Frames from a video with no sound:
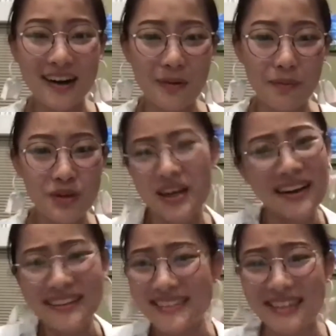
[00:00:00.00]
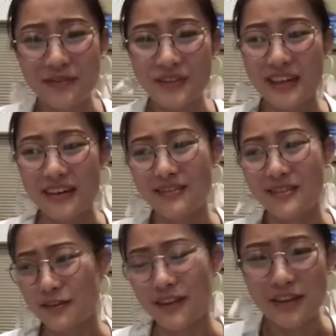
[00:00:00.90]
because of their
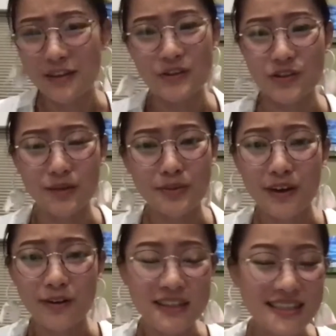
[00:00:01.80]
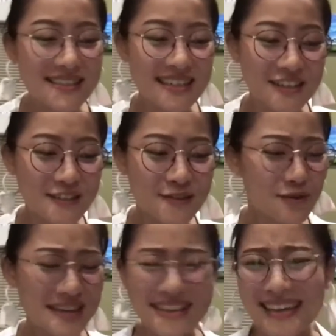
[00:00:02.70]
values or their priorities. And I just
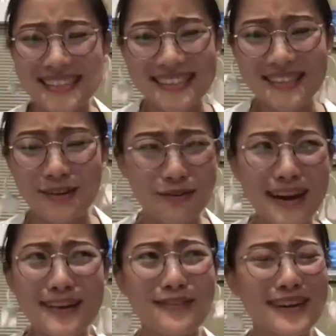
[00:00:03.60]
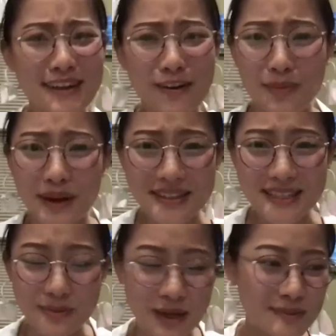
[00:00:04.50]
don't think that's the right way to go about
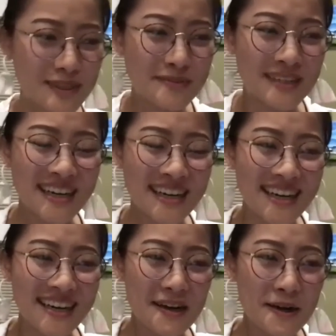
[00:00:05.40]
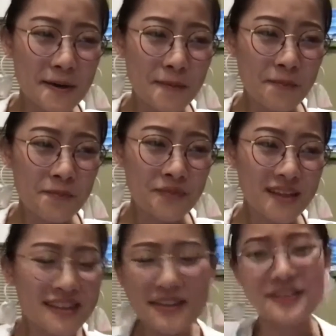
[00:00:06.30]
this problem.
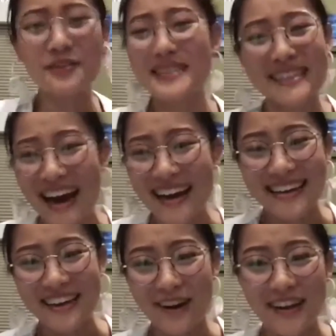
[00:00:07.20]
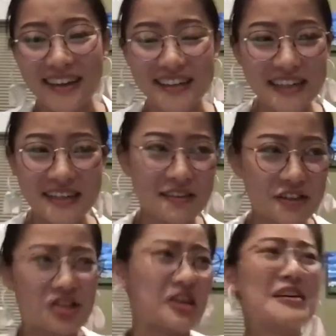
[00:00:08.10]
Like there's no denying, right, that like,
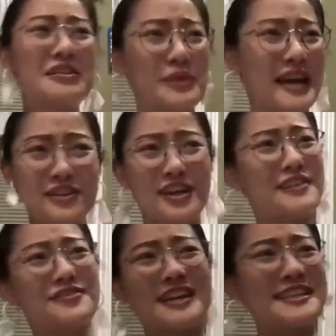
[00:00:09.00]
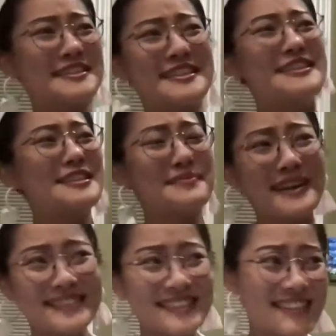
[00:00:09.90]
sure, we have a lot of Chinese and Indian
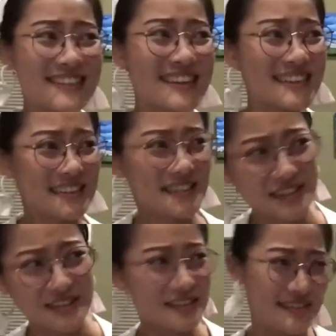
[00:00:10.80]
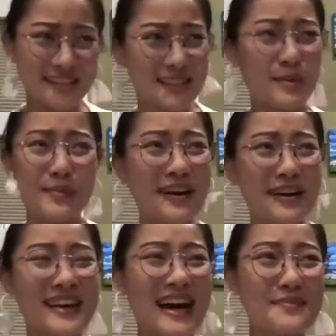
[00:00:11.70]
parents here, and like some amount
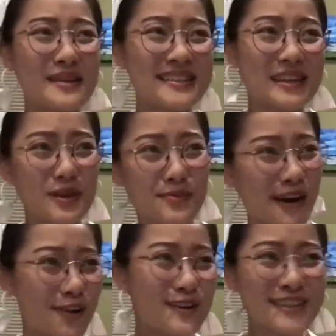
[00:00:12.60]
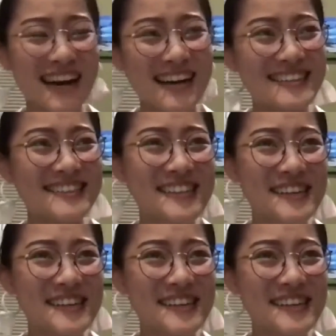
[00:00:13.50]
of that means that we prioritize